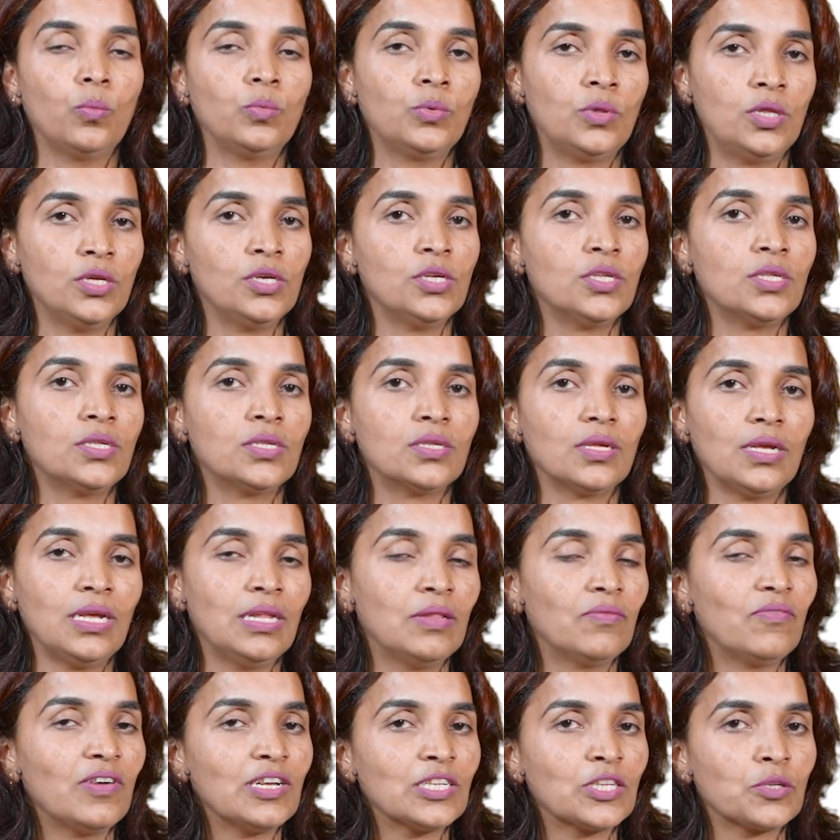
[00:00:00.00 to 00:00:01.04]
this
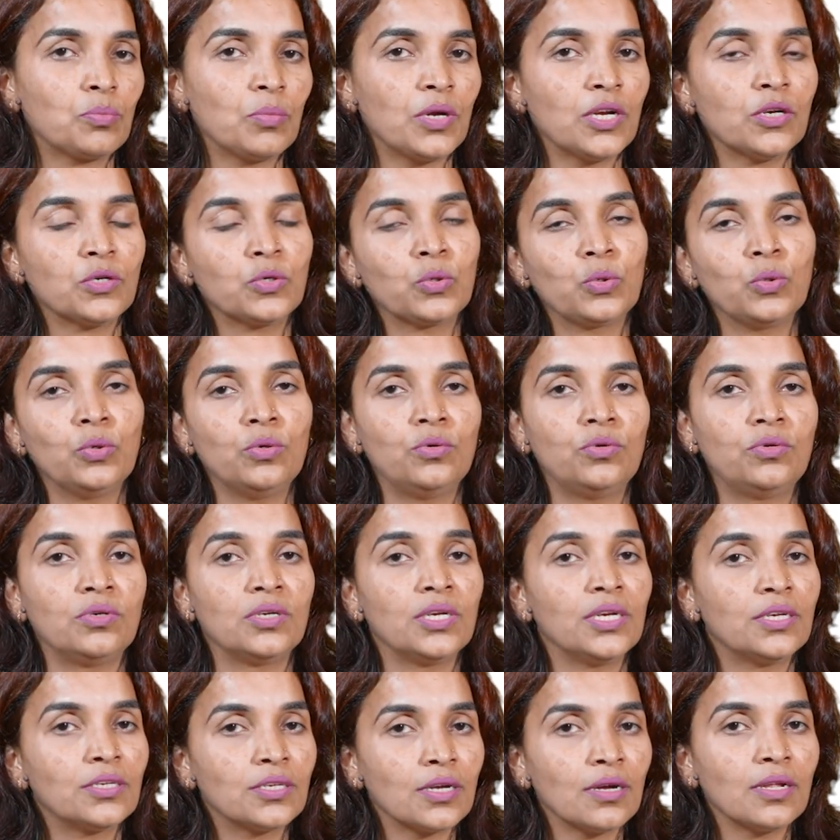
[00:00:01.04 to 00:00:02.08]
investment could
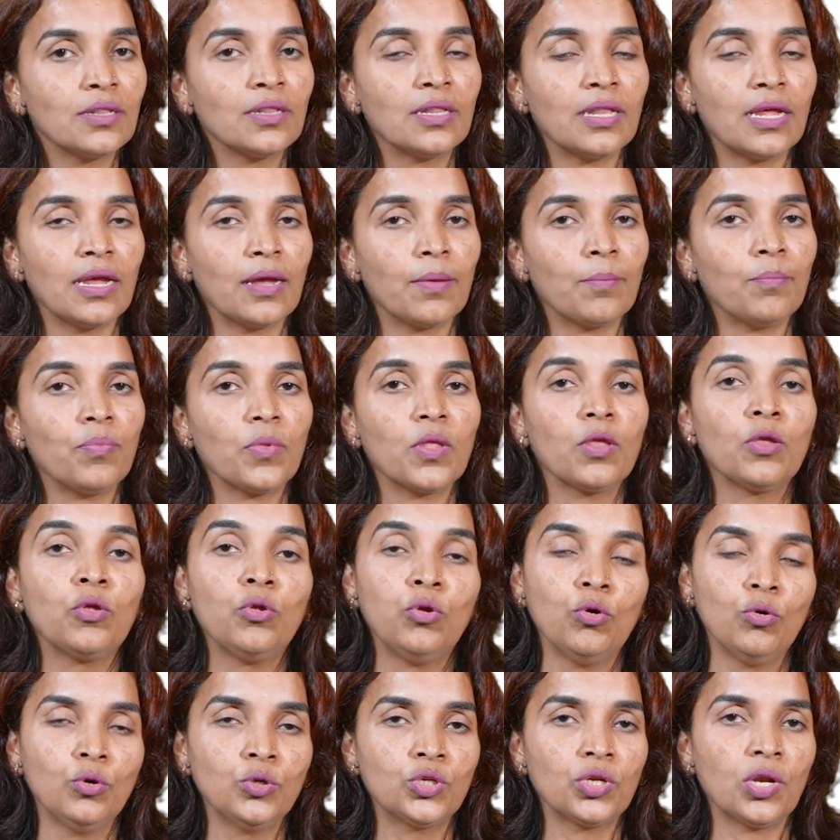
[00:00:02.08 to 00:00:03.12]
return them
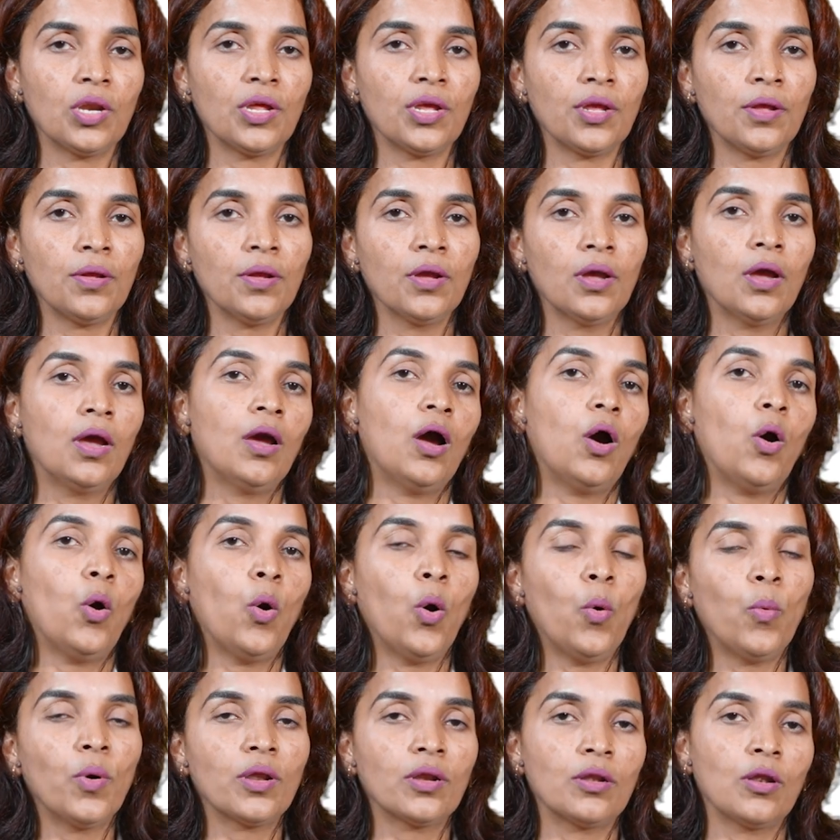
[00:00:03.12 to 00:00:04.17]
hugely
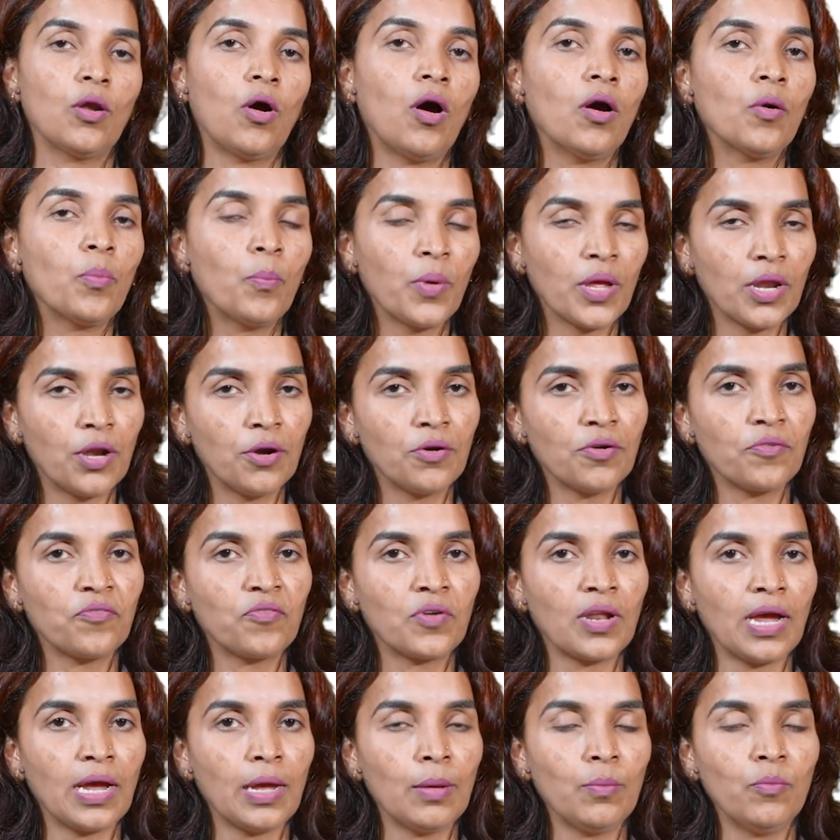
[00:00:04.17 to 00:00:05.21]
over a long period of
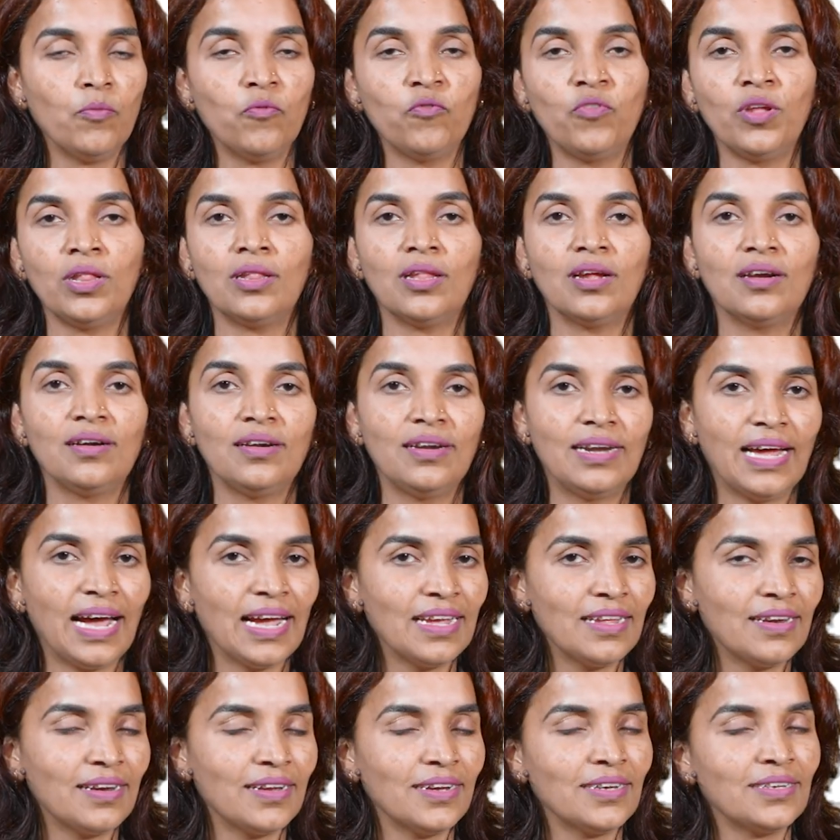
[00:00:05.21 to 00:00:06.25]
time with
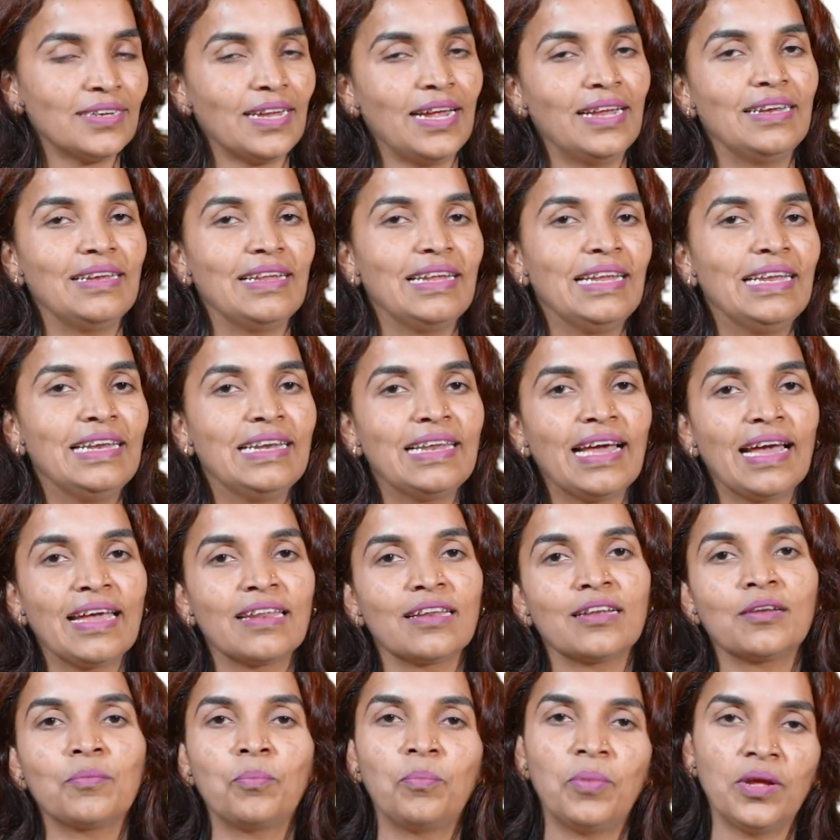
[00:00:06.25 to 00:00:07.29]
direct and
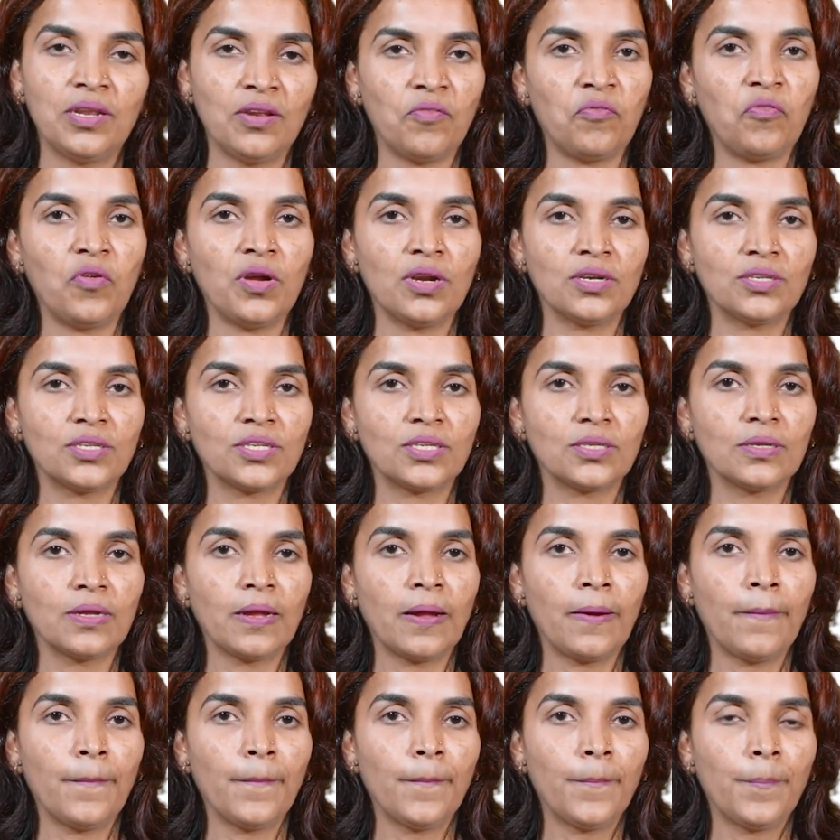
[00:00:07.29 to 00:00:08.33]
indirect benefits.
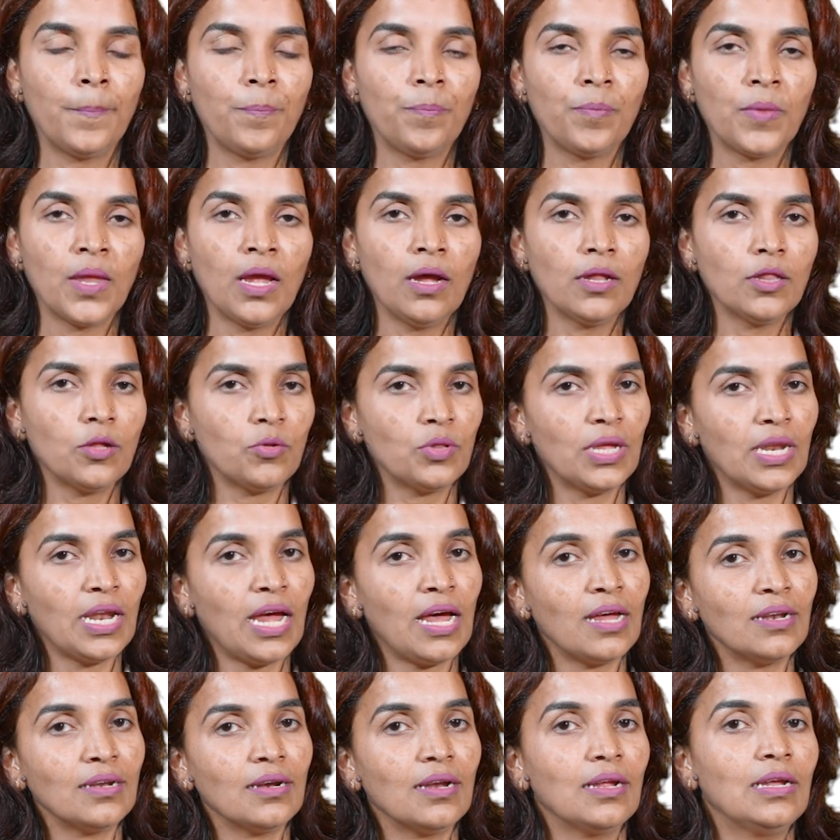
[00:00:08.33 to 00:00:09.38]
Now there
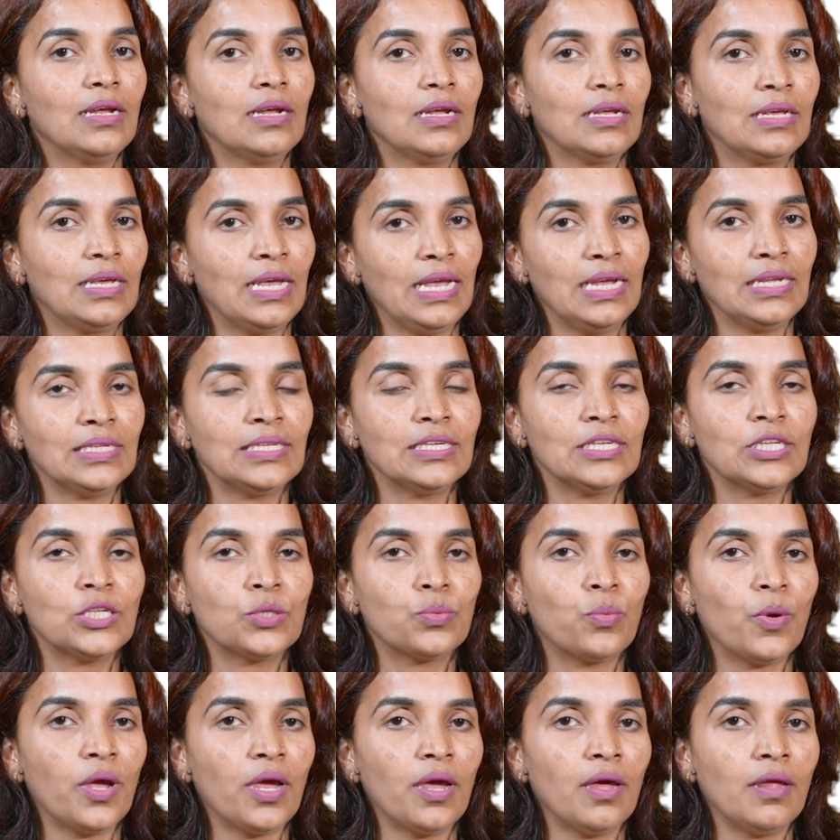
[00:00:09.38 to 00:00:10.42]
are cases
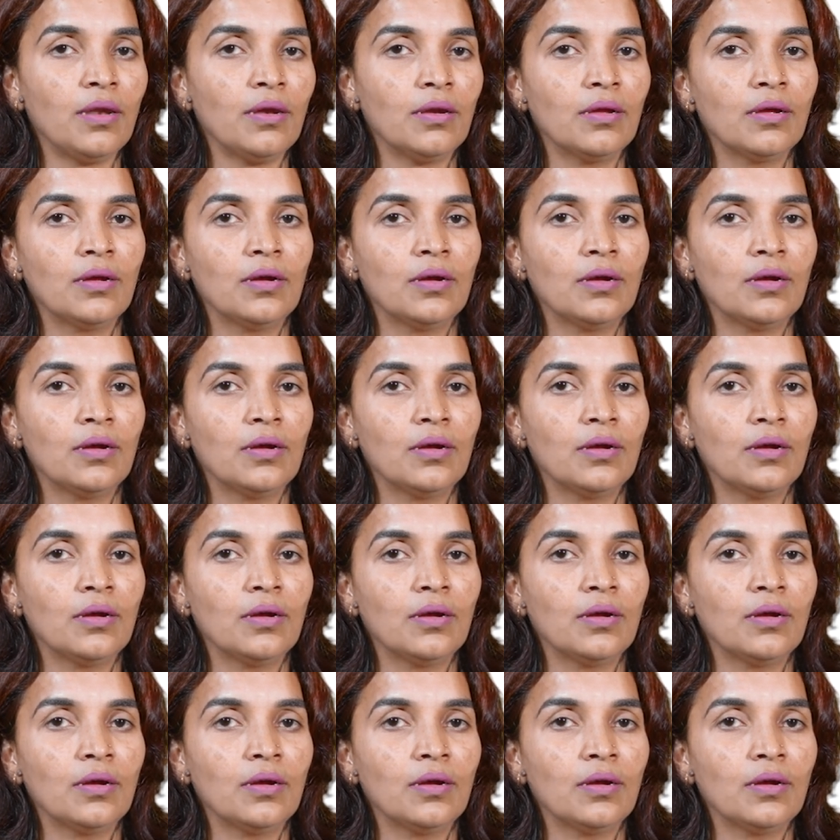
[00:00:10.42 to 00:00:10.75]
where